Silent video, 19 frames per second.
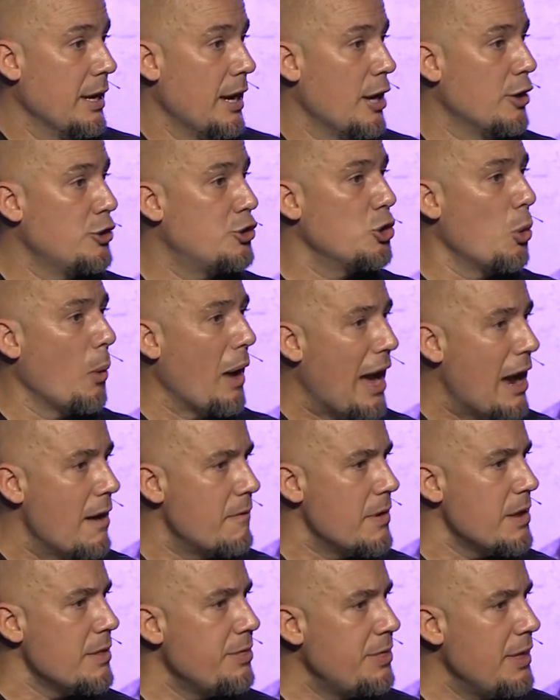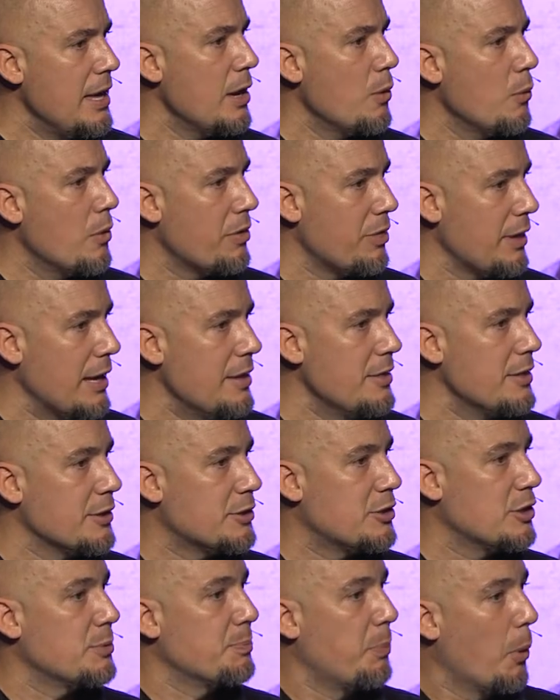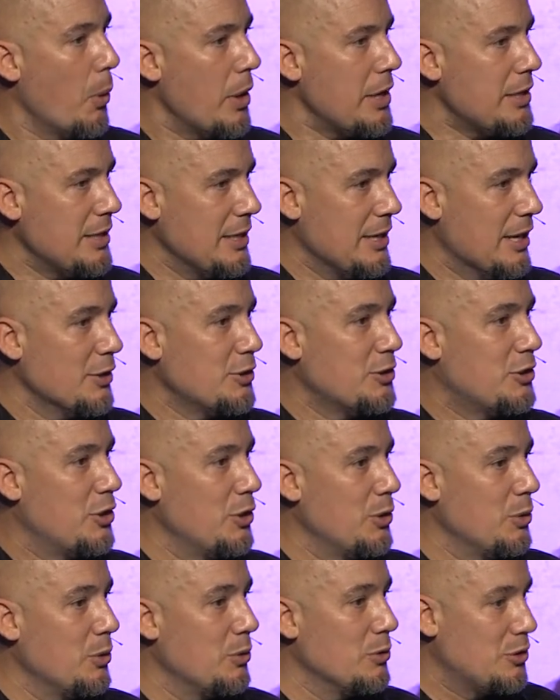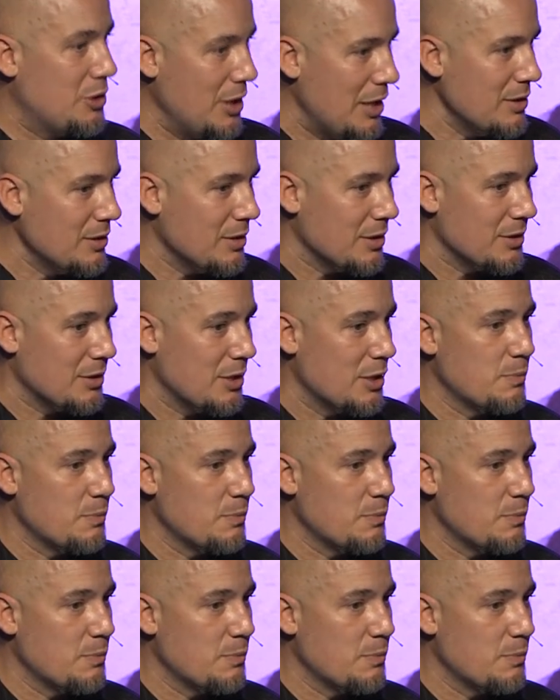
And so everything within this is pointing us to Jesus.